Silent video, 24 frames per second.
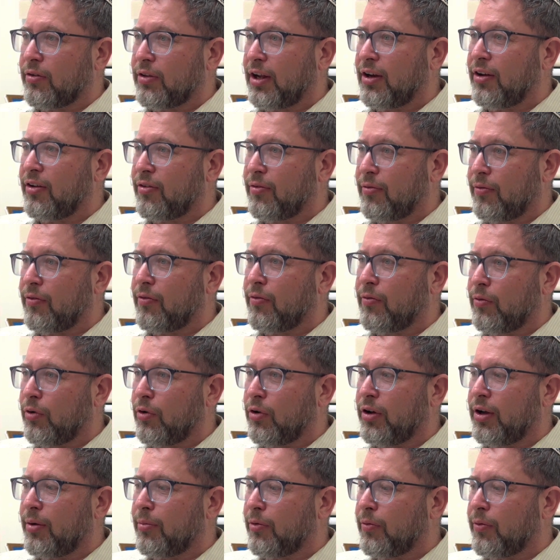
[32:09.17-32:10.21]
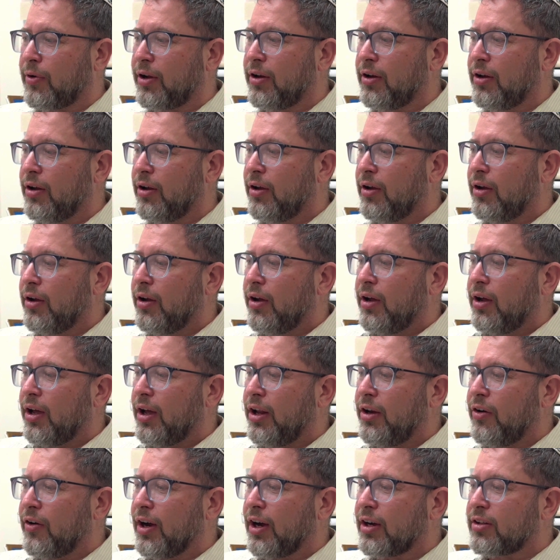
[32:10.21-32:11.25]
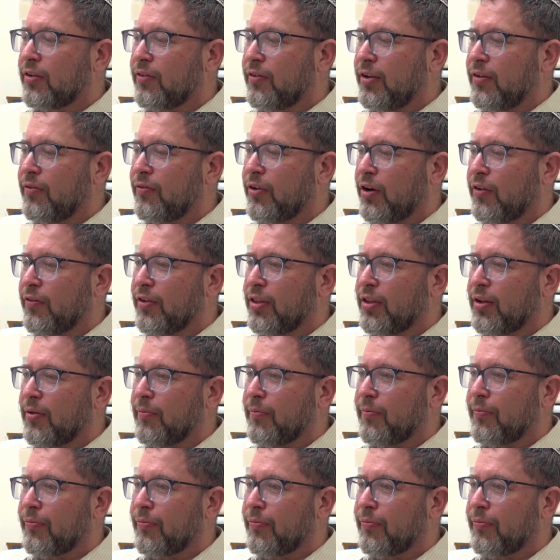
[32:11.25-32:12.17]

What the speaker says: That is rule number one. And you're actively involved with them.